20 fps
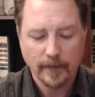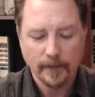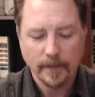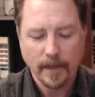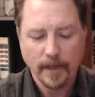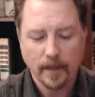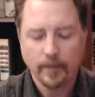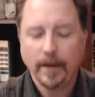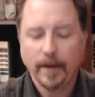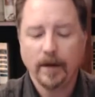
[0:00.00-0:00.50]

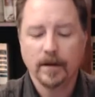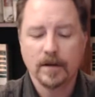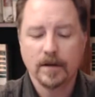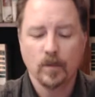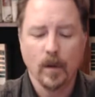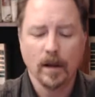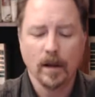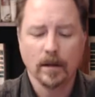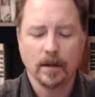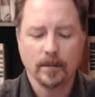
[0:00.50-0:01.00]
Parents
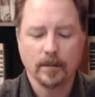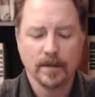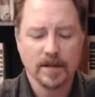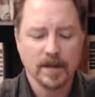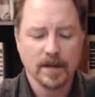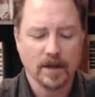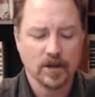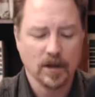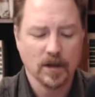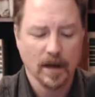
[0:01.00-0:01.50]
welcomed
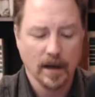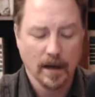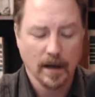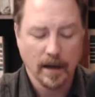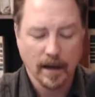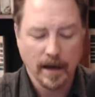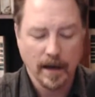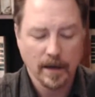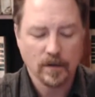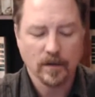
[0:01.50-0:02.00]
such
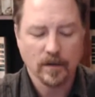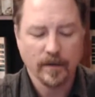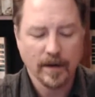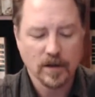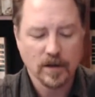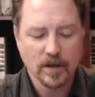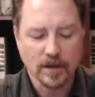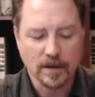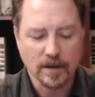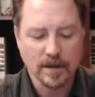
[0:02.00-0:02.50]

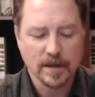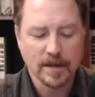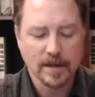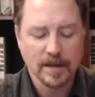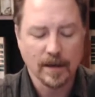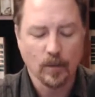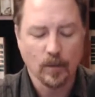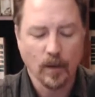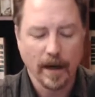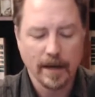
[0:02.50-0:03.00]
interventions,
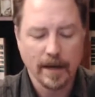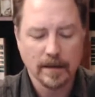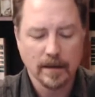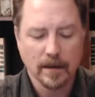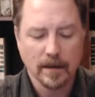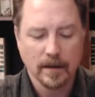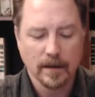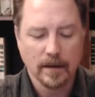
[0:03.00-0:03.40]
said Whyte.